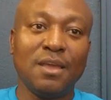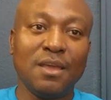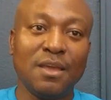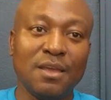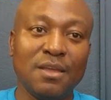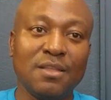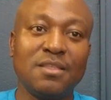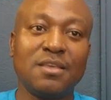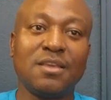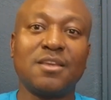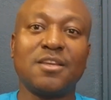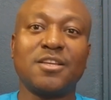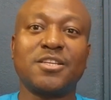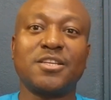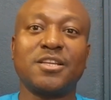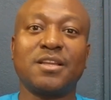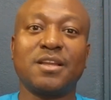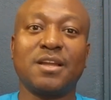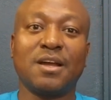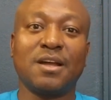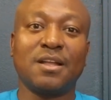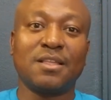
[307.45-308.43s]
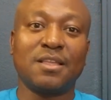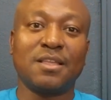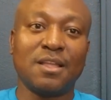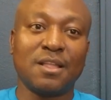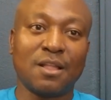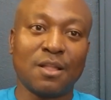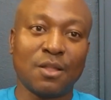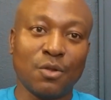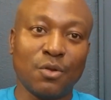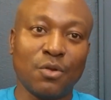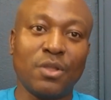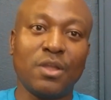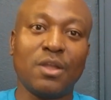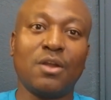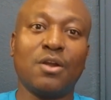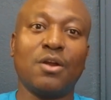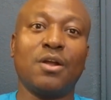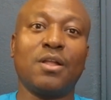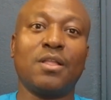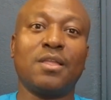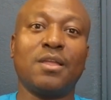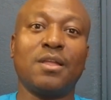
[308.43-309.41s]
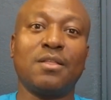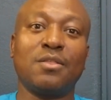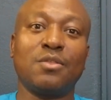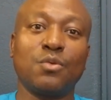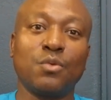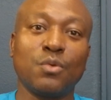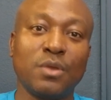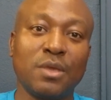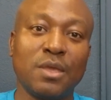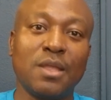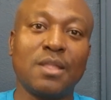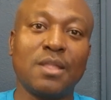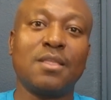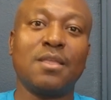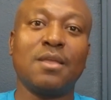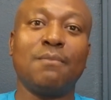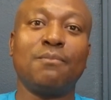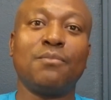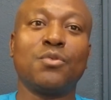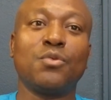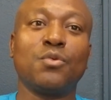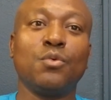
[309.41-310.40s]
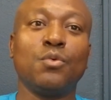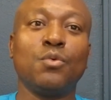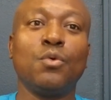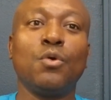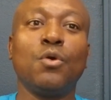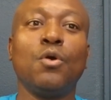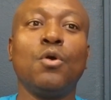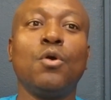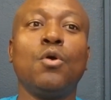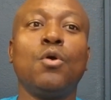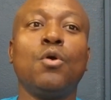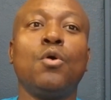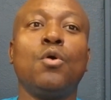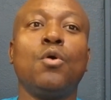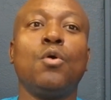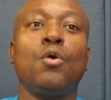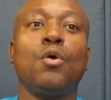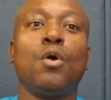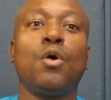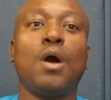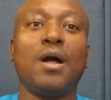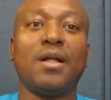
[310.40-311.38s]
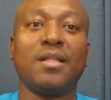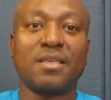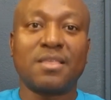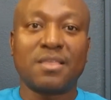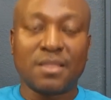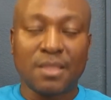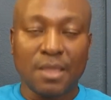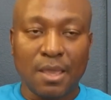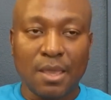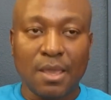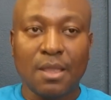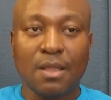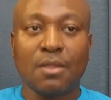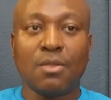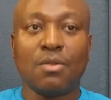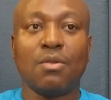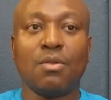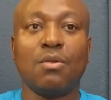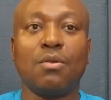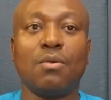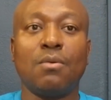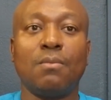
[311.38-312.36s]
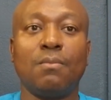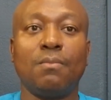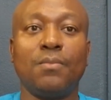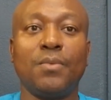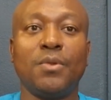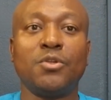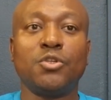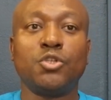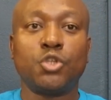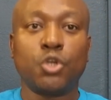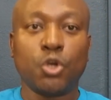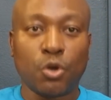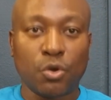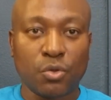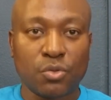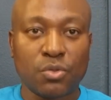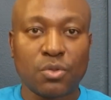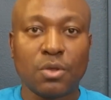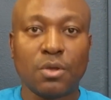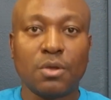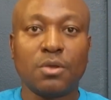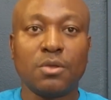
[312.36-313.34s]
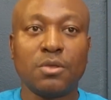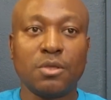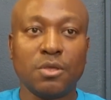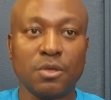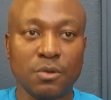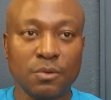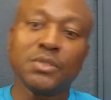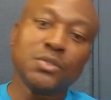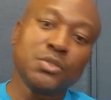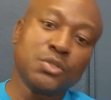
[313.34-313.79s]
education content, learning content, to get them to understand and trust you.